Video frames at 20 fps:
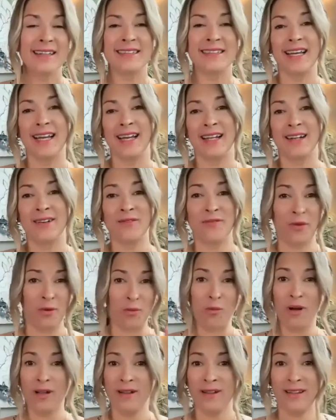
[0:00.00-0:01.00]
then for
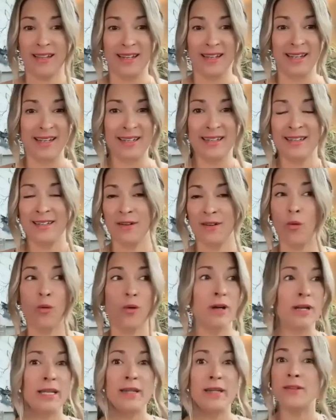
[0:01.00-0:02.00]
one thing, or
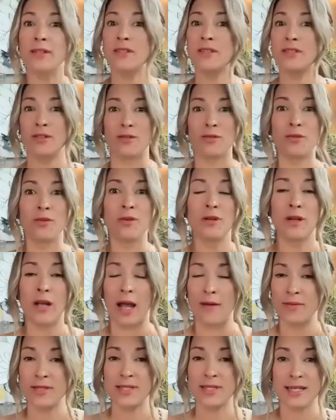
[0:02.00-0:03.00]
even to
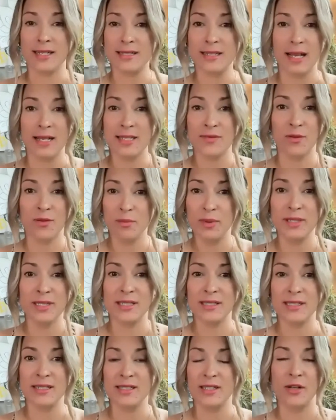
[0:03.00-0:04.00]
have a successful
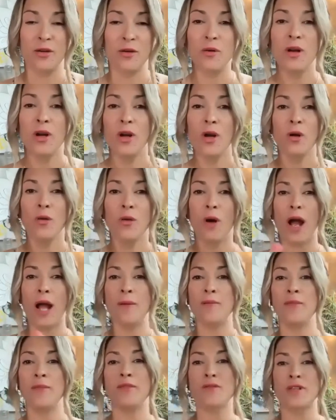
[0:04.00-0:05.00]
business,
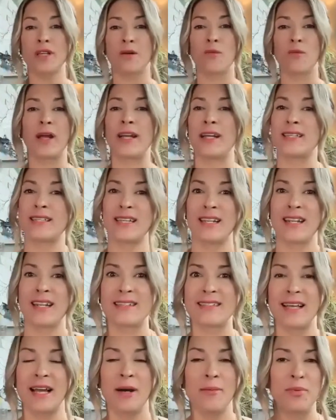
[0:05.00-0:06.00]
I'm using weight as an
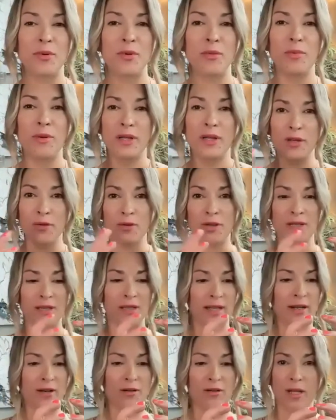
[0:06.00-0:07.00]
example, but you could
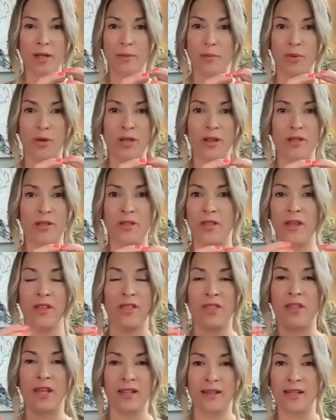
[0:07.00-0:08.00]
literally put the
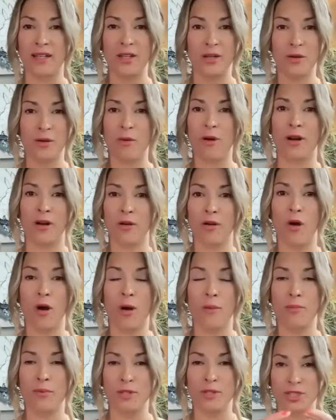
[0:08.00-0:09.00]
thing that you want to
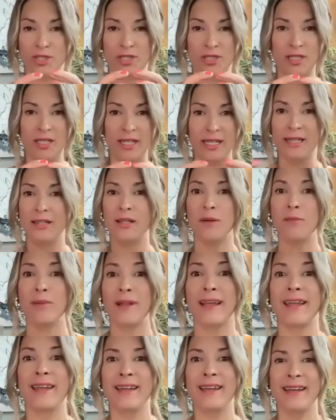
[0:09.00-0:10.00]
accomplish in the
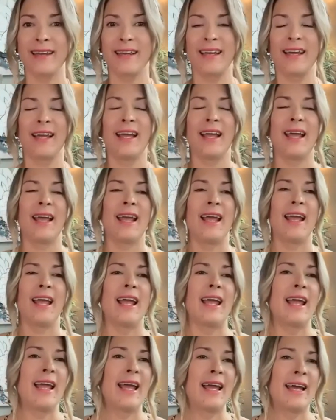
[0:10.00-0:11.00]
blank.
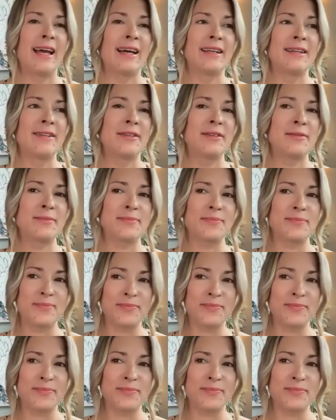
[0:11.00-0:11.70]
And